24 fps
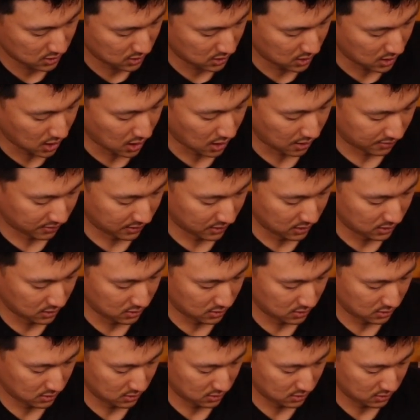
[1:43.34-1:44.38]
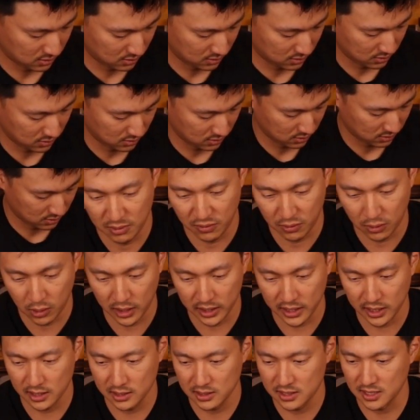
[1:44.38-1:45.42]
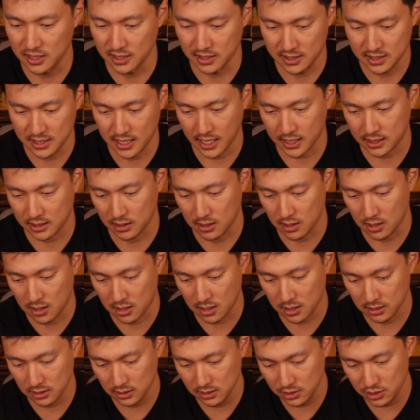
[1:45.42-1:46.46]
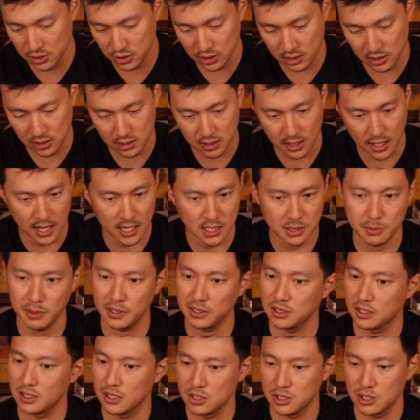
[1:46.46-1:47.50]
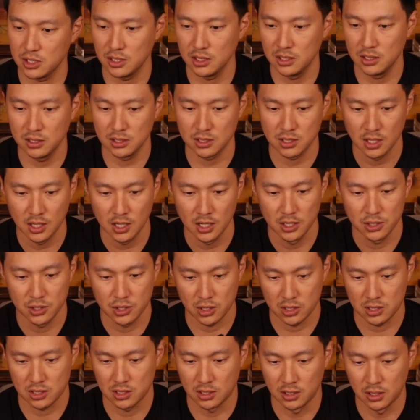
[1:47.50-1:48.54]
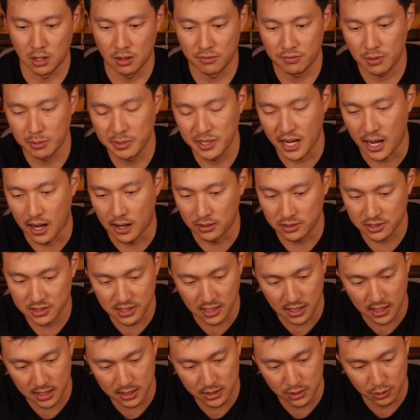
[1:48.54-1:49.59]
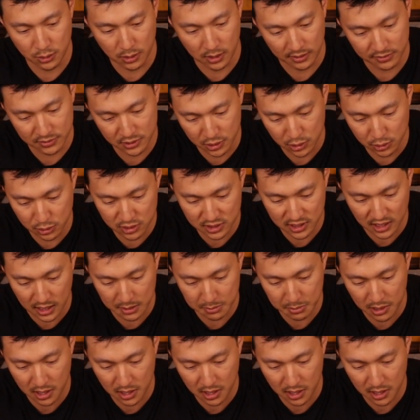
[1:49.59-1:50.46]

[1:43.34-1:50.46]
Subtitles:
cuff it. Before I get into the technology aspect of the jeans, just from the outside, you have two side